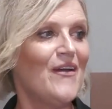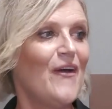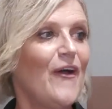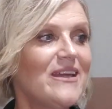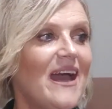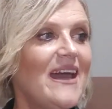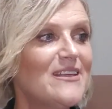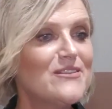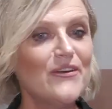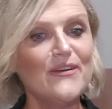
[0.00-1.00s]

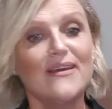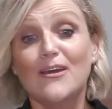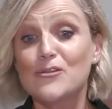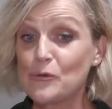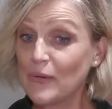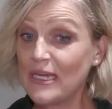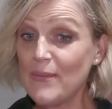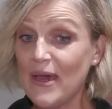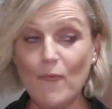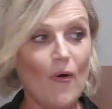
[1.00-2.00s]
Okay, so talking
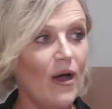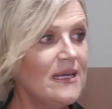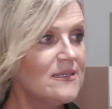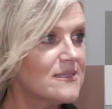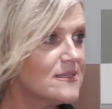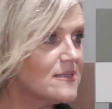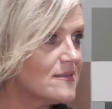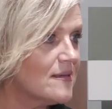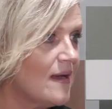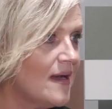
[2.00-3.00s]
about whites,
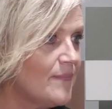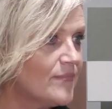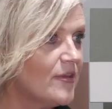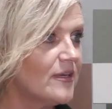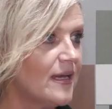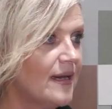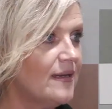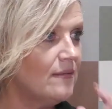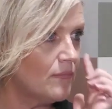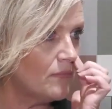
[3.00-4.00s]

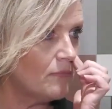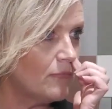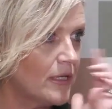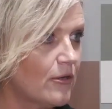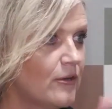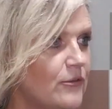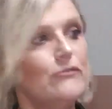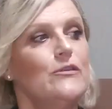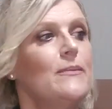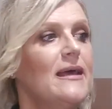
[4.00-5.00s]
okay, we're going to go
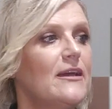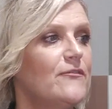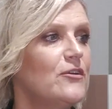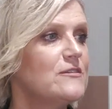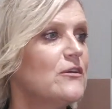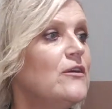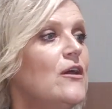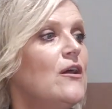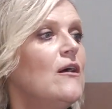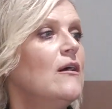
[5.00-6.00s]
through the black first. So
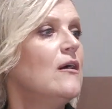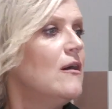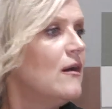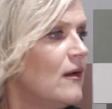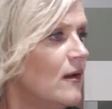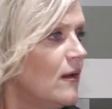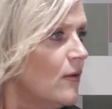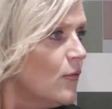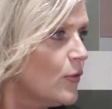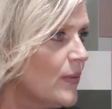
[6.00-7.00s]

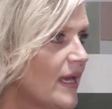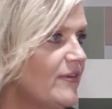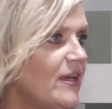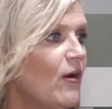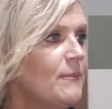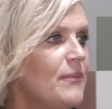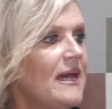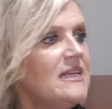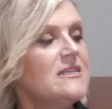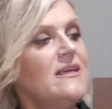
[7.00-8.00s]
what do we have here? I'm
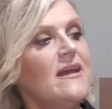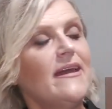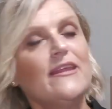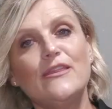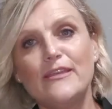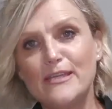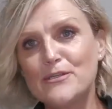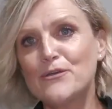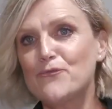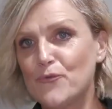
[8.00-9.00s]
painting a
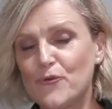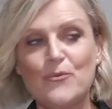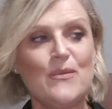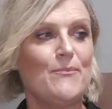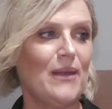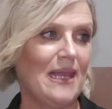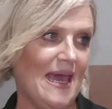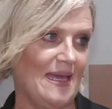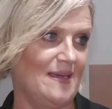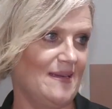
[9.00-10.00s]
theatre room
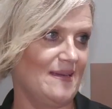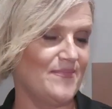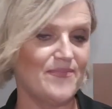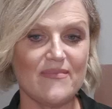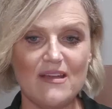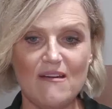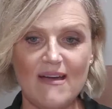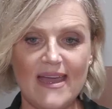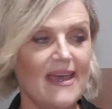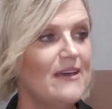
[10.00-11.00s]
black.
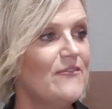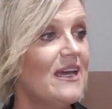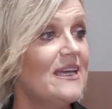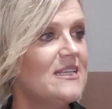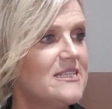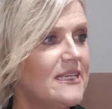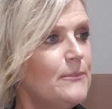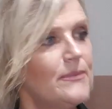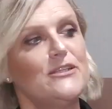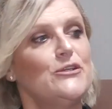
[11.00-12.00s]
I have a
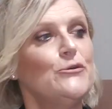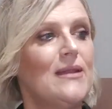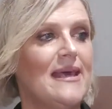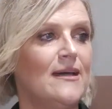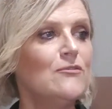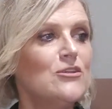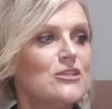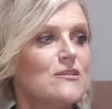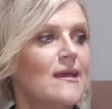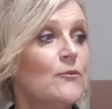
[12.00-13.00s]
deep teal
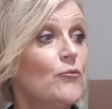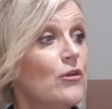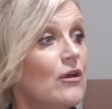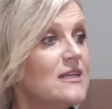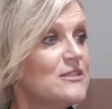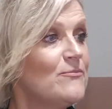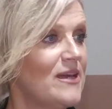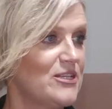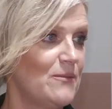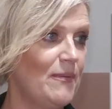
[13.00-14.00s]
lounge and would like to
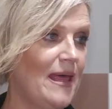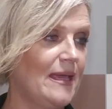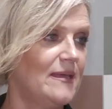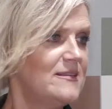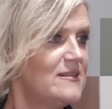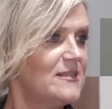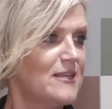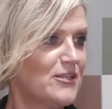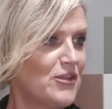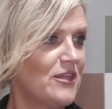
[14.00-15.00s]
match the black. Is there
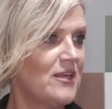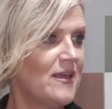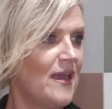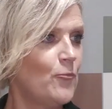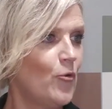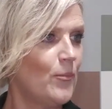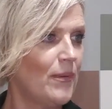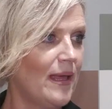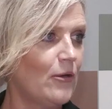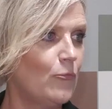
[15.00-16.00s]
such a thing, and what
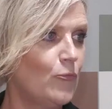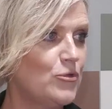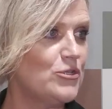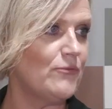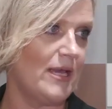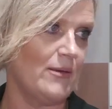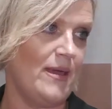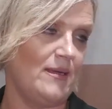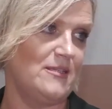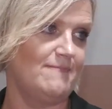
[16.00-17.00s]
black would you
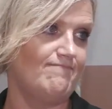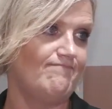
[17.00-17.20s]
recommend?